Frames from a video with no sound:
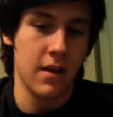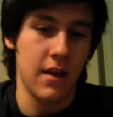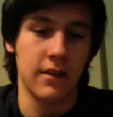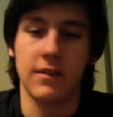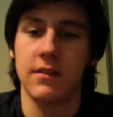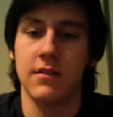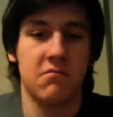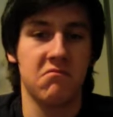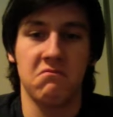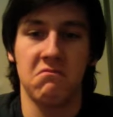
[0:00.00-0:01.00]
It
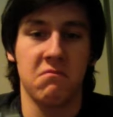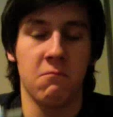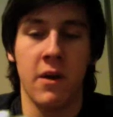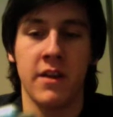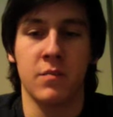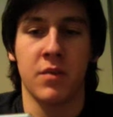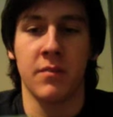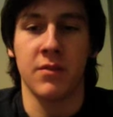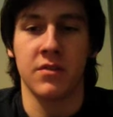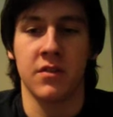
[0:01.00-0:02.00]
weighs pretty
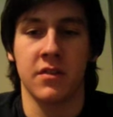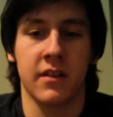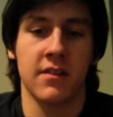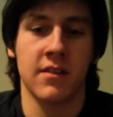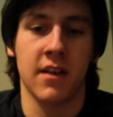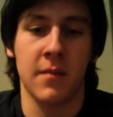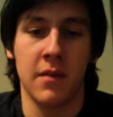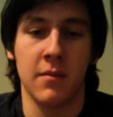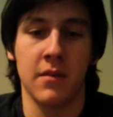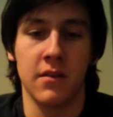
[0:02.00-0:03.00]
much nothing. I'd say
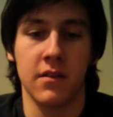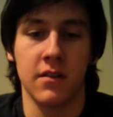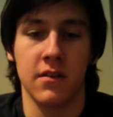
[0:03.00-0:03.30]
maybe